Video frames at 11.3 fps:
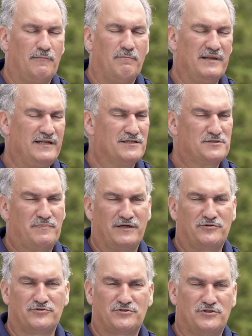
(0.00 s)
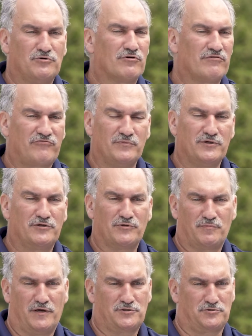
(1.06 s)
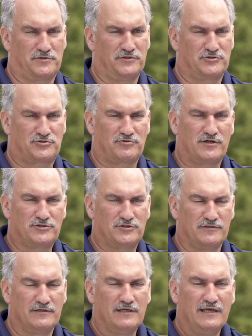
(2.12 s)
Many inspectors still aren't familiar with modular construction,